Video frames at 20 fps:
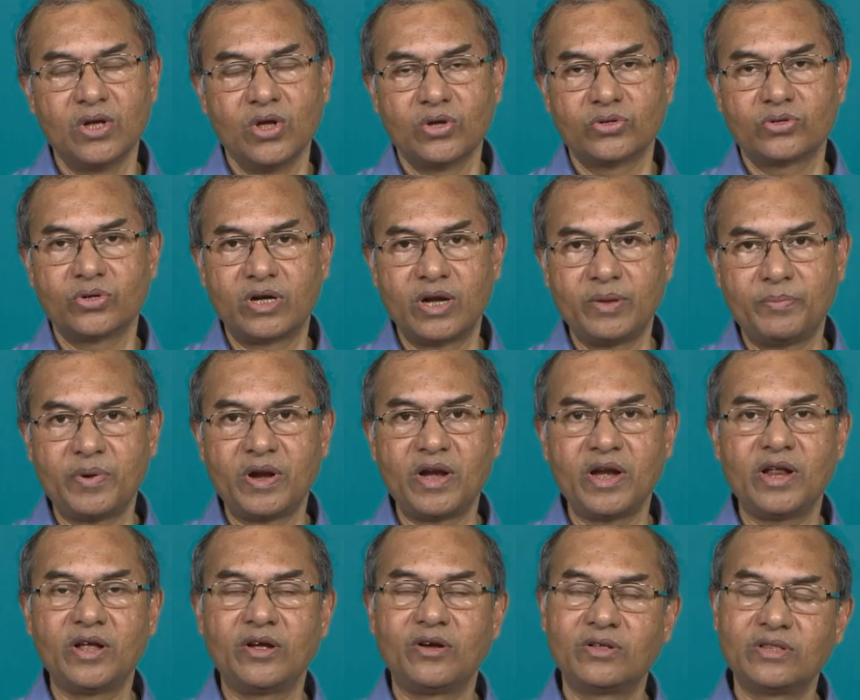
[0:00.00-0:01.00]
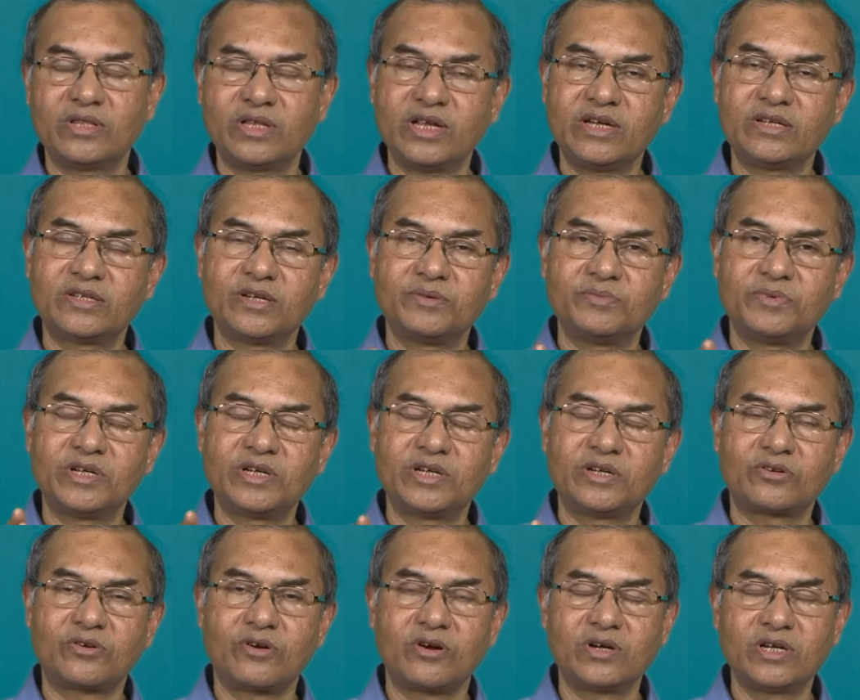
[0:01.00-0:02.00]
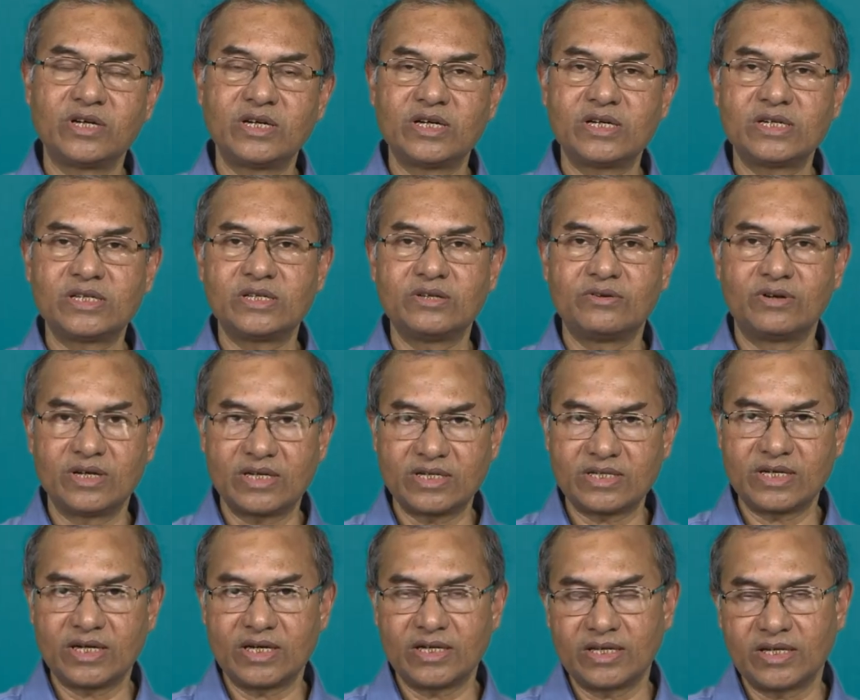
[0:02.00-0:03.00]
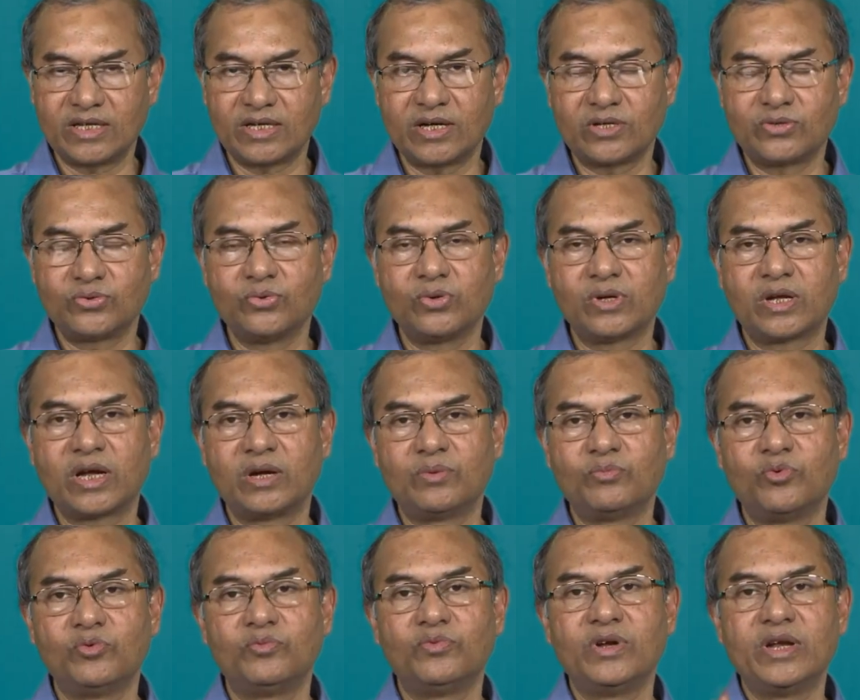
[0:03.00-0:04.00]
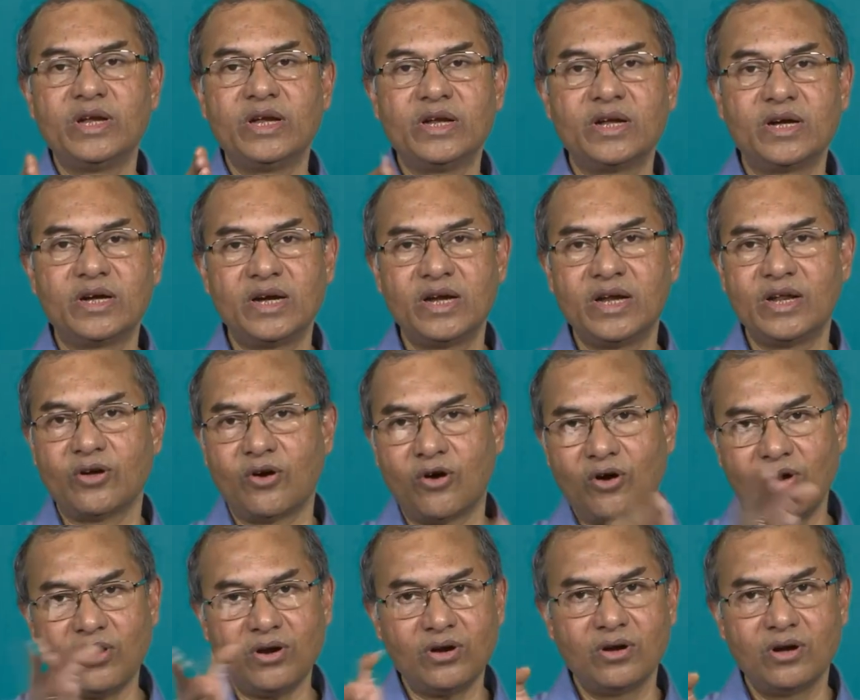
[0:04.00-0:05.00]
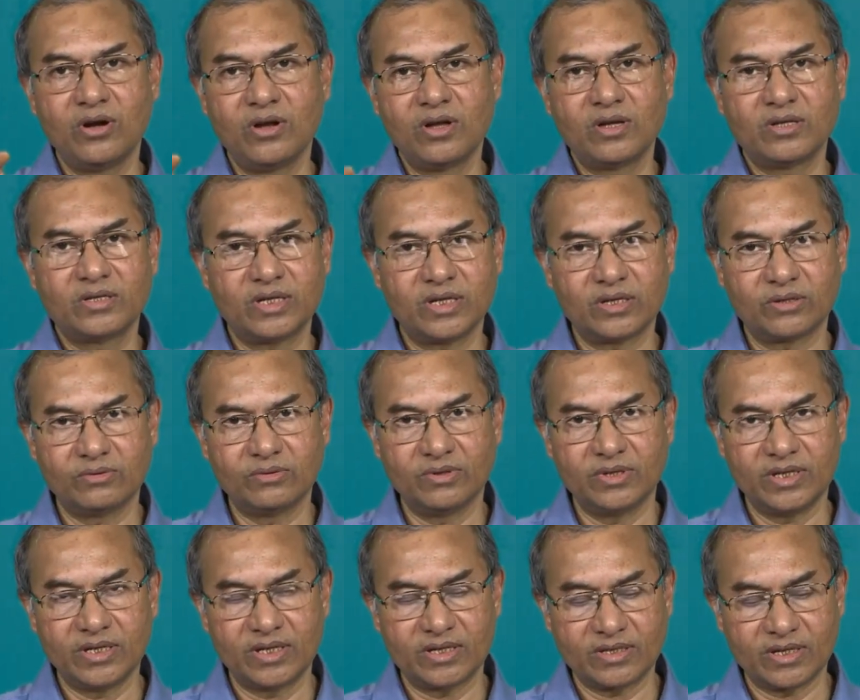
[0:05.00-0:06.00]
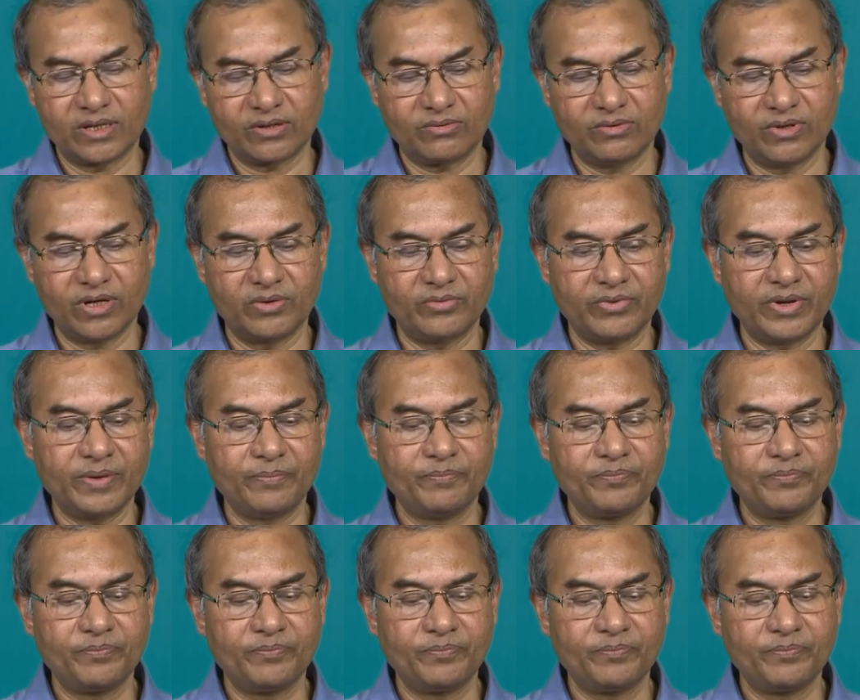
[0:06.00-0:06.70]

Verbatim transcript: So, depending on the intermediate coordinates you understand that the tool can move linearly or circular in a circular way